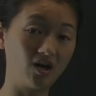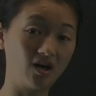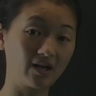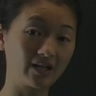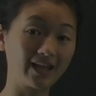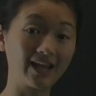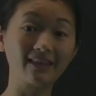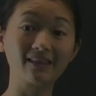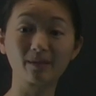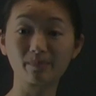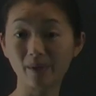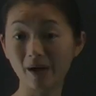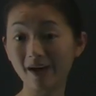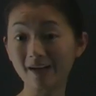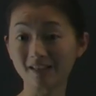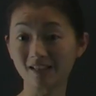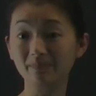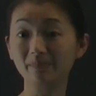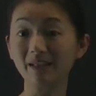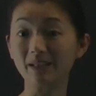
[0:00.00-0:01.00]
can there
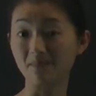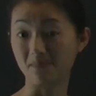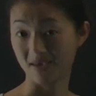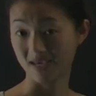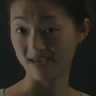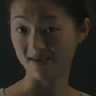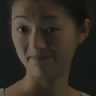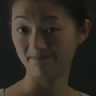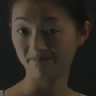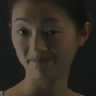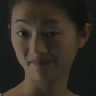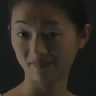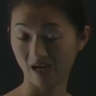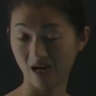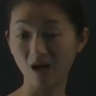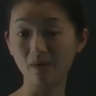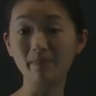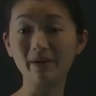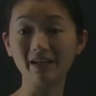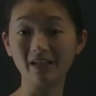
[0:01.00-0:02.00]
possibly be?
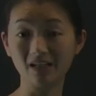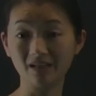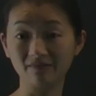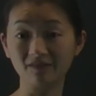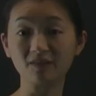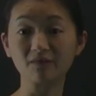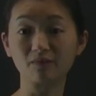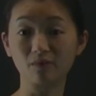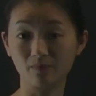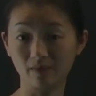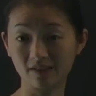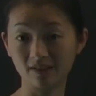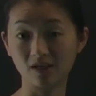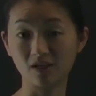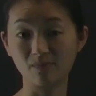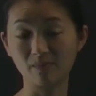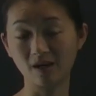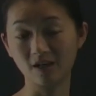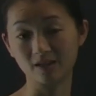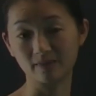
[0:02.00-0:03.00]
How many different ones can
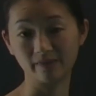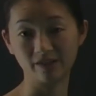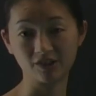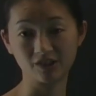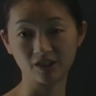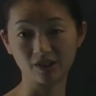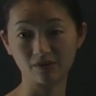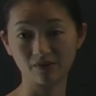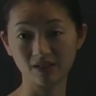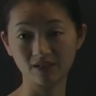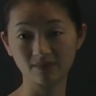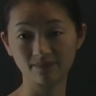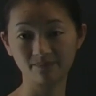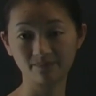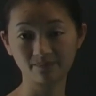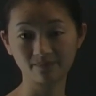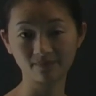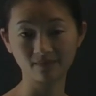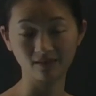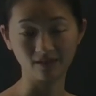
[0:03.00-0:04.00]
you possibly generate?
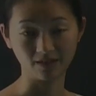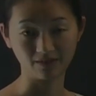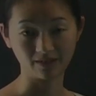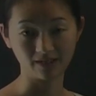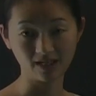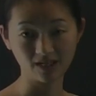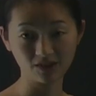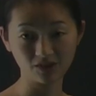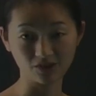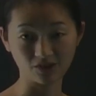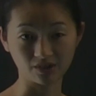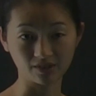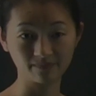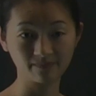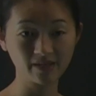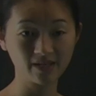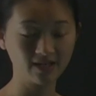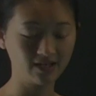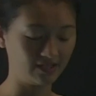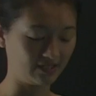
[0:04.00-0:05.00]
Now the answer
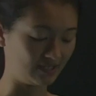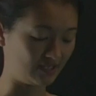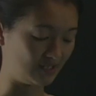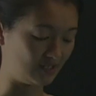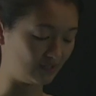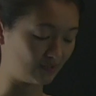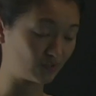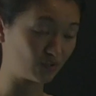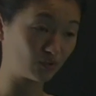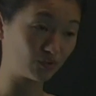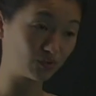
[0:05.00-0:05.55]
is